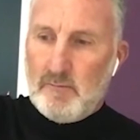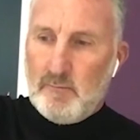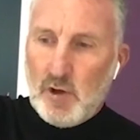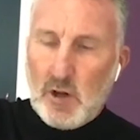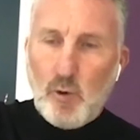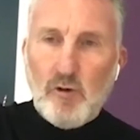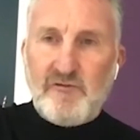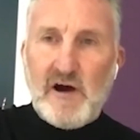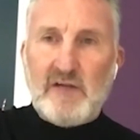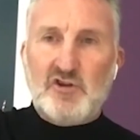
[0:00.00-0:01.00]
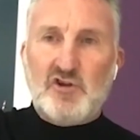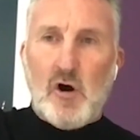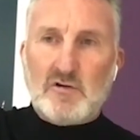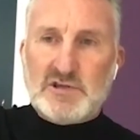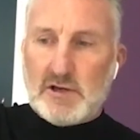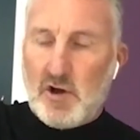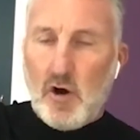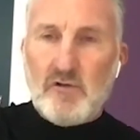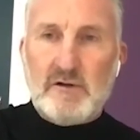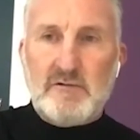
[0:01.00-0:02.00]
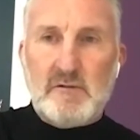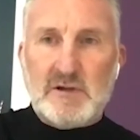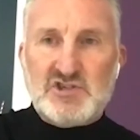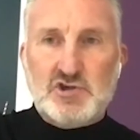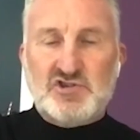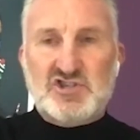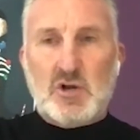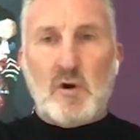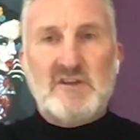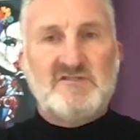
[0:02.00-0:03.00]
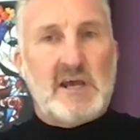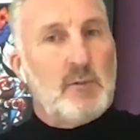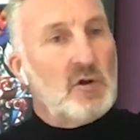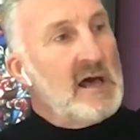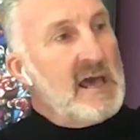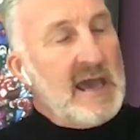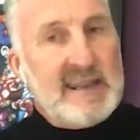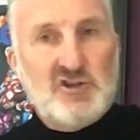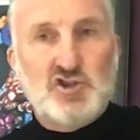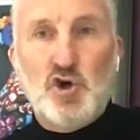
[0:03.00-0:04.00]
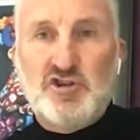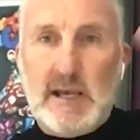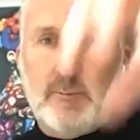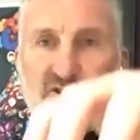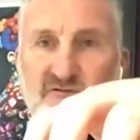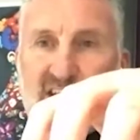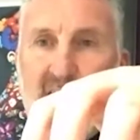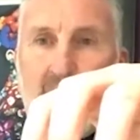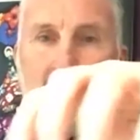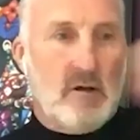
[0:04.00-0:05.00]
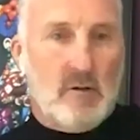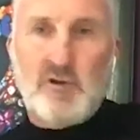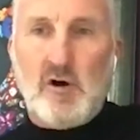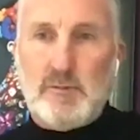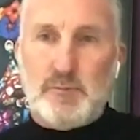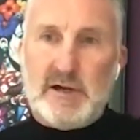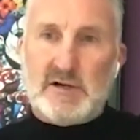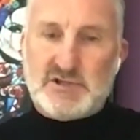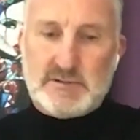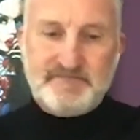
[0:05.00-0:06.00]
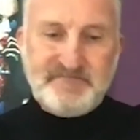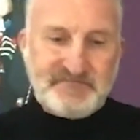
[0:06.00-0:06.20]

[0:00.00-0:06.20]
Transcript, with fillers: Müller-Wohlfahrt, the doctor, and all the, the masseuses in one table, and then two tables of 10 with all the players.